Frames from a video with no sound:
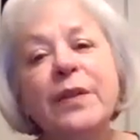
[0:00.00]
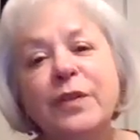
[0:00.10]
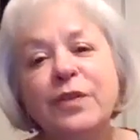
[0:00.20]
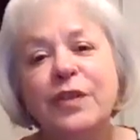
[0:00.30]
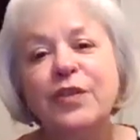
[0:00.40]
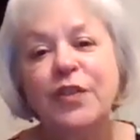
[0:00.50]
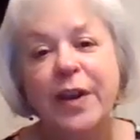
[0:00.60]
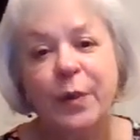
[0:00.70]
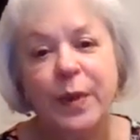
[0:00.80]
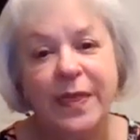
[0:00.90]
but also just
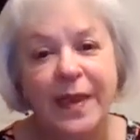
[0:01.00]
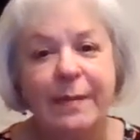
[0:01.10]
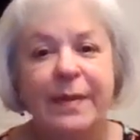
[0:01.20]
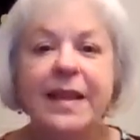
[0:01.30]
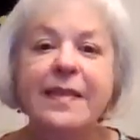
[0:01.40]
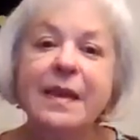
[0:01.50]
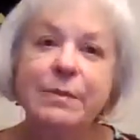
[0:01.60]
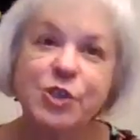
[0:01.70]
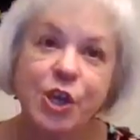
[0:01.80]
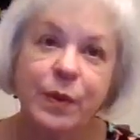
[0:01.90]
share with them and let
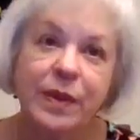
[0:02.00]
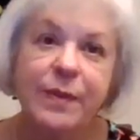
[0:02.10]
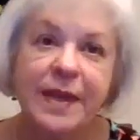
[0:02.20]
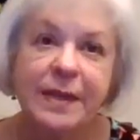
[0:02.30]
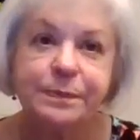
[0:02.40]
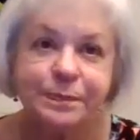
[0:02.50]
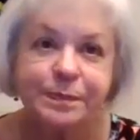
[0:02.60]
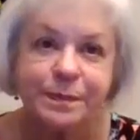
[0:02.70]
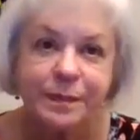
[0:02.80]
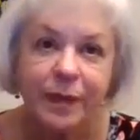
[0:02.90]
them share with me.
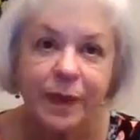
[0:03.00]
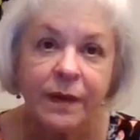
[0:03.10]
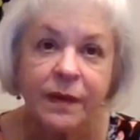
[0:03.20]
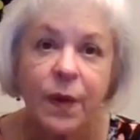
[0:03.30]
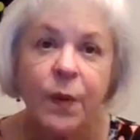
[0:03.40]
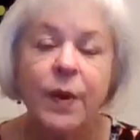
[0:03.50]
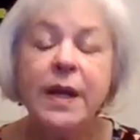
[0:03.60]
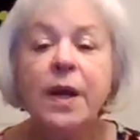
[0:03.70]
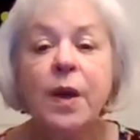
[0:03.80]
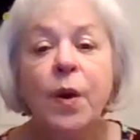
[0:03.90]
So,
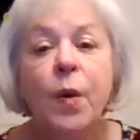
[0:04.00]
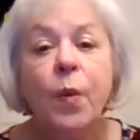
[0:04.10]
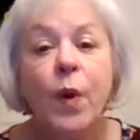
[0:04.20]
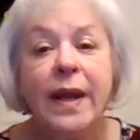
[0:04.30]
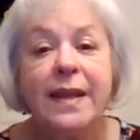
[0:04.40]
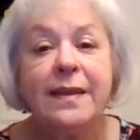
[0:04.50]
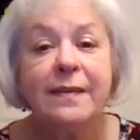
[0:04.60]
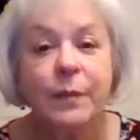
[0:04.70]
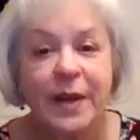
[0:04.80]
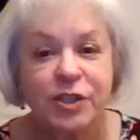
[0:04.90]
what
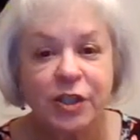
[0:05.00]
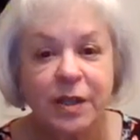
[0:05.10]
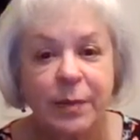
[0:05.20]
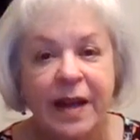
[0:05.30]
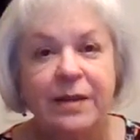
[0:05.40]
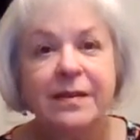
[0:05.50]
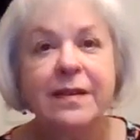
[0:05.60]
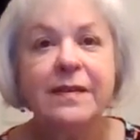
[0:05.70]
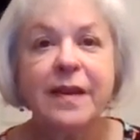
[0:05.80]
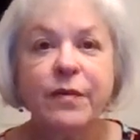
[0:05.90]
is special about
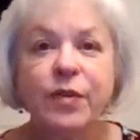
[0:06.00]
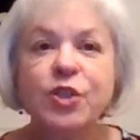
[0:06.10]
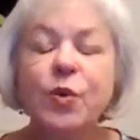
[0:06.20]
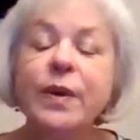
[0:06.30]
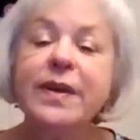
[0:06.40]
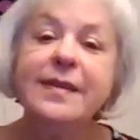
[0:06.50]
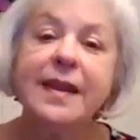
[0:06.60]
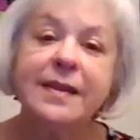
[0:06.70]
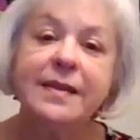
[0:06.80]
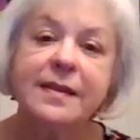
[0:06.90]
Discovery Toys
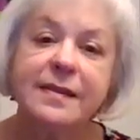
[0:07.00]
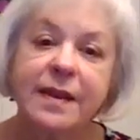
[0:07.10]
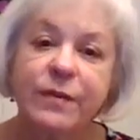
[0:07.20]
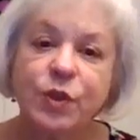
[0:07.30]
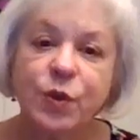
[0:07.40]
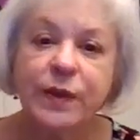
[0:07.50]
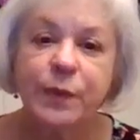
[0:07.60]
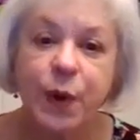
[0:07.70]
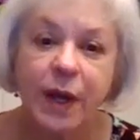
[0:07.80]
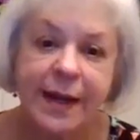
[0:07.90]
and Discovery
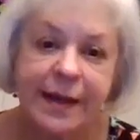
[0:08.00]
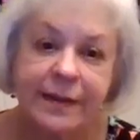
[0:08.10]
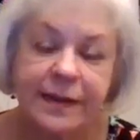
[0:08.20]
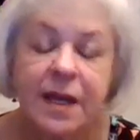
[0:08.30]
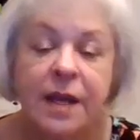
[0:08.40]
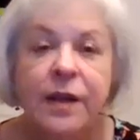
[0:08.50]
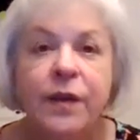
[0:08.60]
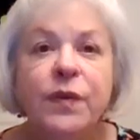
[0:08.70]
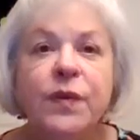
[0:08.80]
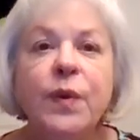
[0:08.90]
Toys products.
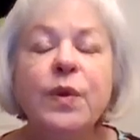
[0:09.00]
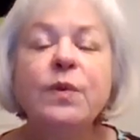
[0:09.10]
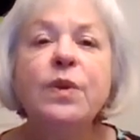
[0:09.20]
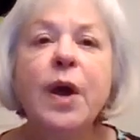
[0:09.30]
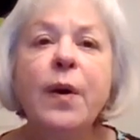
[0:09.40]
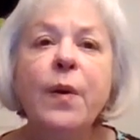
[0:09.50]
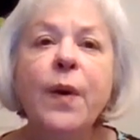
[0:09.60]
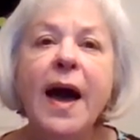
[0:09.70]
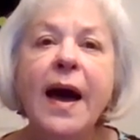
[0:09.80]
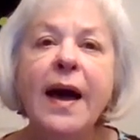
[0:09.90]
So you know
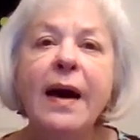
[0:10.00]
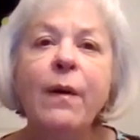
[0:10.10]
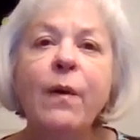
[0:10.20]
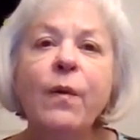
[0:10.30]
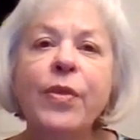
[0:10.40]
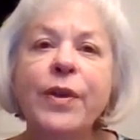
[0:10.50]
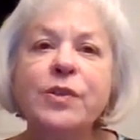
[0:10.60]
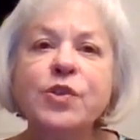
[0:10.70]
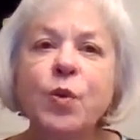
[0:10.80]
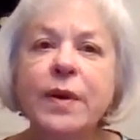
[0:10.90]
how
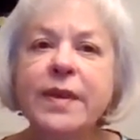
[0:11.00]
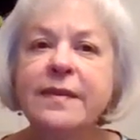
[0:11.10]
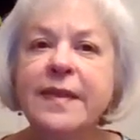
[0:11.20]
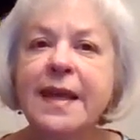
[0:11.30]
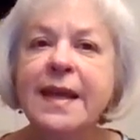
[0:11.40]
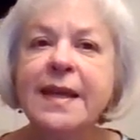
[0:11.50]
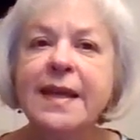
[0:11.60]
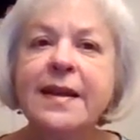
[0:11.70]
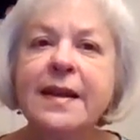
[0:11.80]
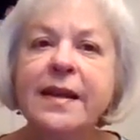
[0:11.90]
they're toys
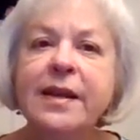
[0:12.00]
that